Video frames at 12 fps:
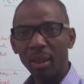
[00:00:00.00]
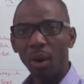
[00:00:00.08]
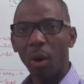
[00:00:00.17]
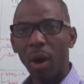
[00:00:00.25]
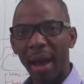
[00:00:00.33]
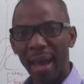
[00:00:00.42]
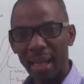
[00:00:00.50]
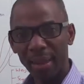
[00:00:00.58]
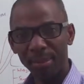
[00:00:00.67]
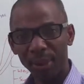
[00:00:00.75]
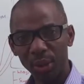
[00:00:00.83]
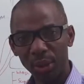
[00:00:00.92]
or
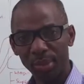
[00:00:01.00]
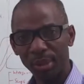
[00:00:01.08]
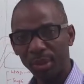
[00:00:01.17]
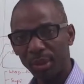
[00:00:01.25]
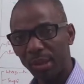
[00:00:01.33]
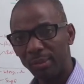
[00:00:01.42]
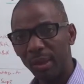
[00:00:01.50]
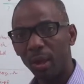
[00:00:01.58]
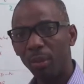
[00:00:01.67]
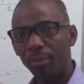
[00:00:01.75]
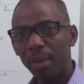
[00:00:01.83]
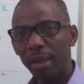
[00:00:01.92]
helping to be able to
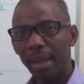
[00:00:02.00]
develop